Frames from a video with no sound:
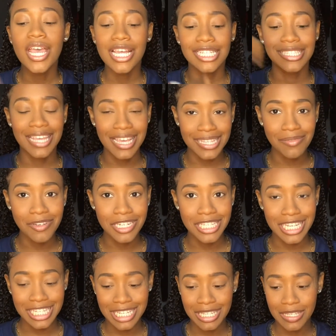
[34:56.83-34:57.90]
take some of the
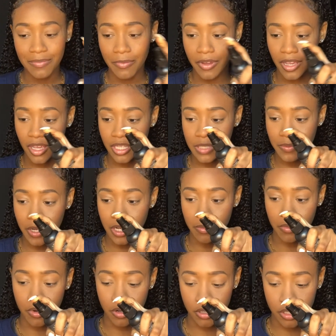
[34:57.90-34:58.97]
setting spray, spray the
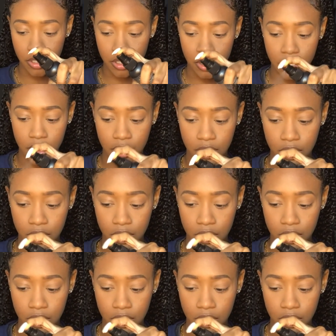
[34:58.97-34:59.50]
brush,